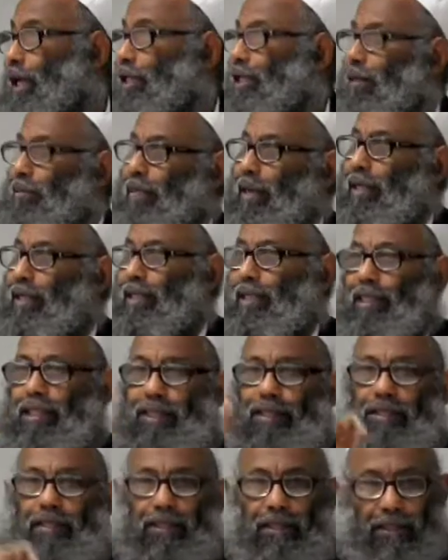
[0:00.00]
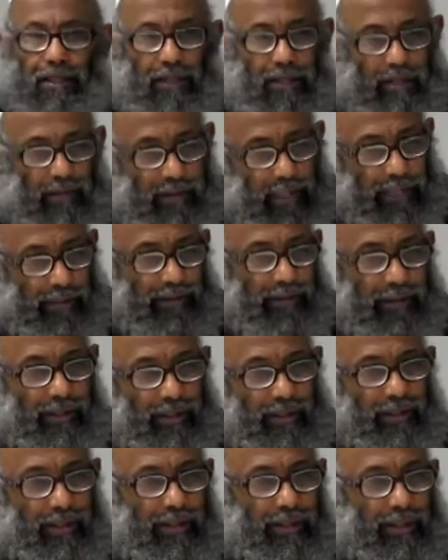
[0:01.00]
other partners' debt.
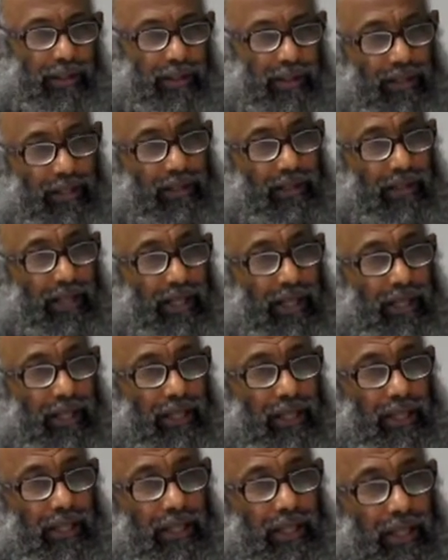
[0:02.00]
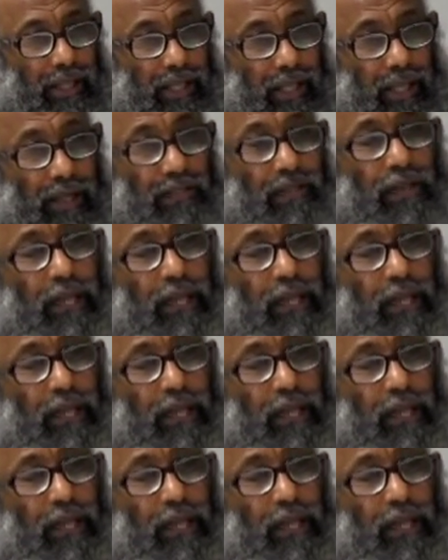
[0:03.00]
Okay, if